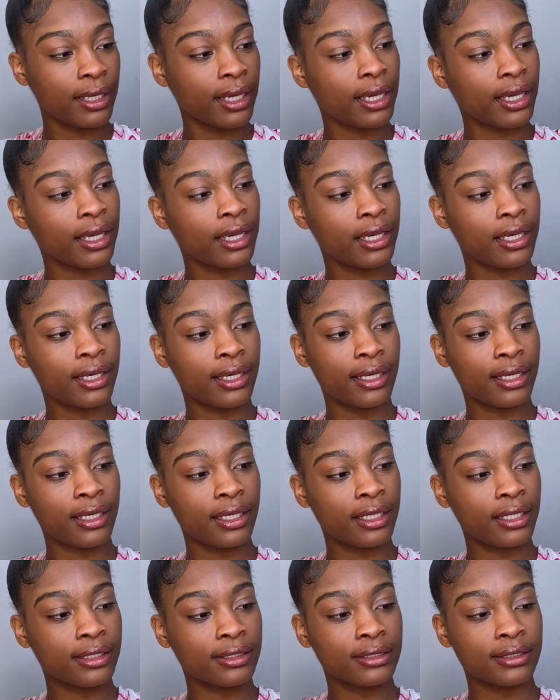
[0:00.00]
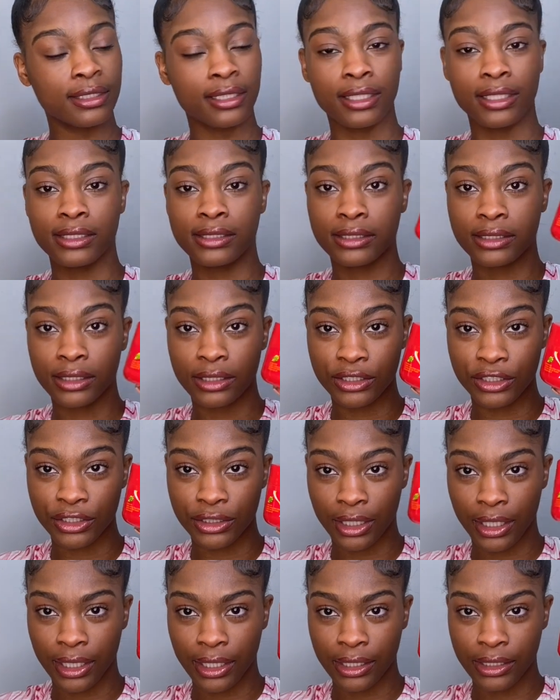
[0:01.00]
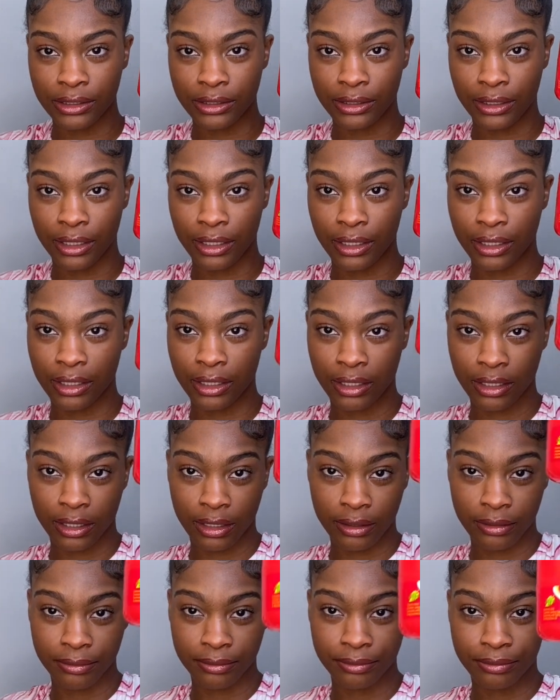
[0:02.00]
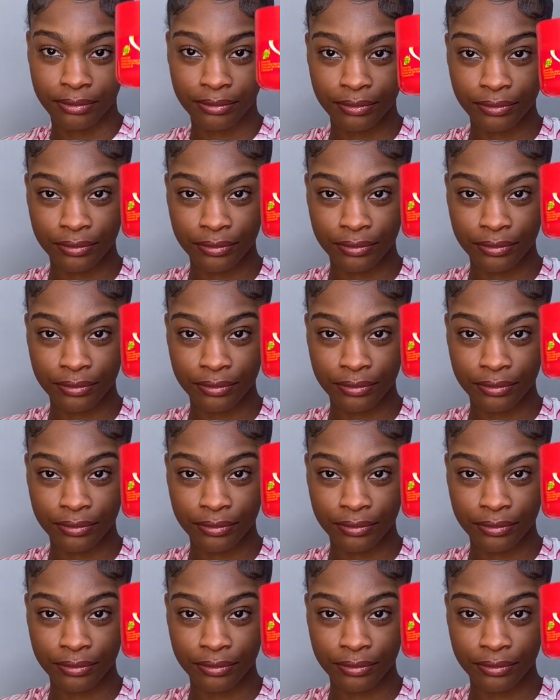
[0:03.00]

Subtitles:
and this is Shine and Jam.